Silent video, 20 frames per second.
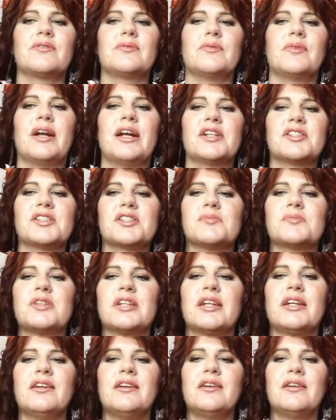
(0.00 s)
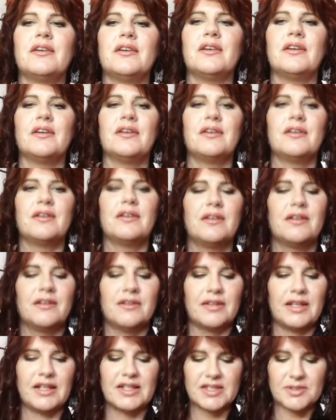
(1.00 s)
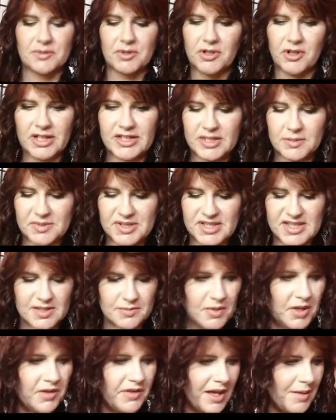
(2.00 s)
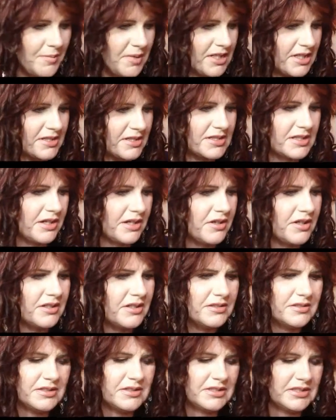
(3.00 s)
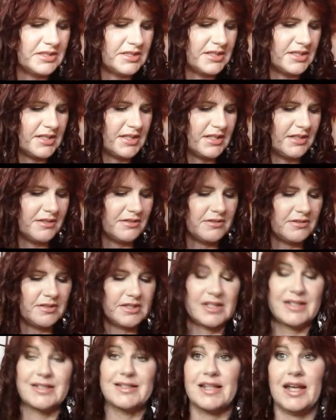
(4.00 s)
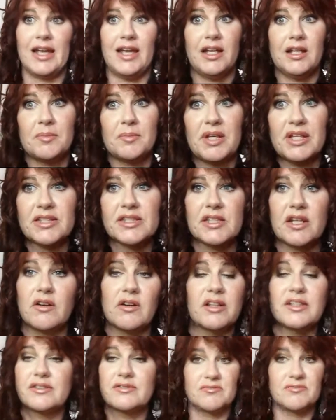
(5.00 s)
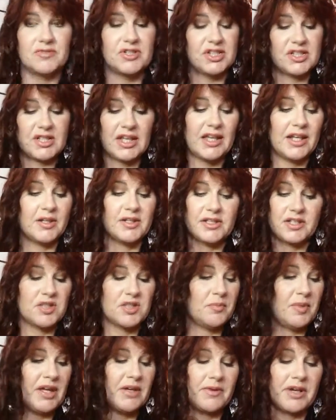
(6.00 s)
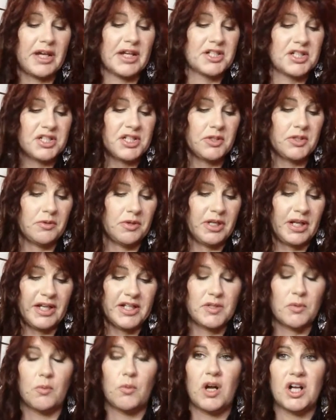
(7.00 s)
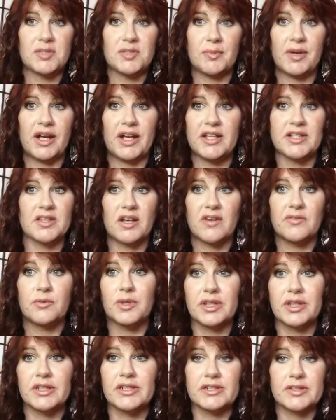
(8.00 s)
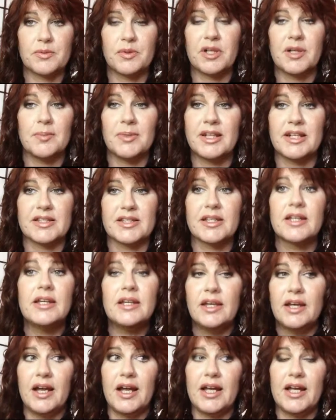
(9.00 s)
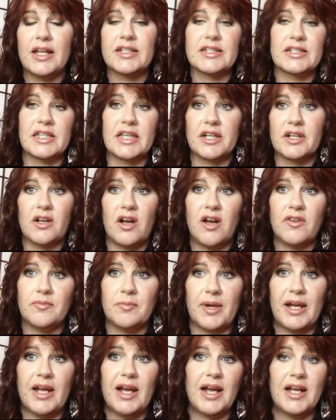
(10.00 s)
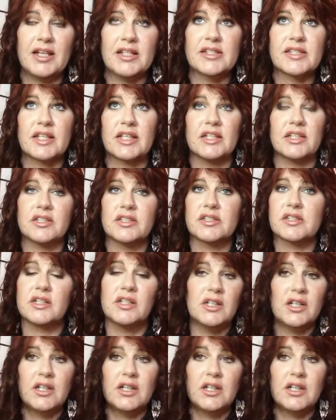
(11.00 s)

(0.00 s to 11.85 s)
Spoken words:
rash I'm getting? That's weird. All I did was smell that mascara, and it's like, it's a tack mascara. I had such a bad reaction to it. I had to wash my eyes off within 20 minutes. I had to get it off my eyes, and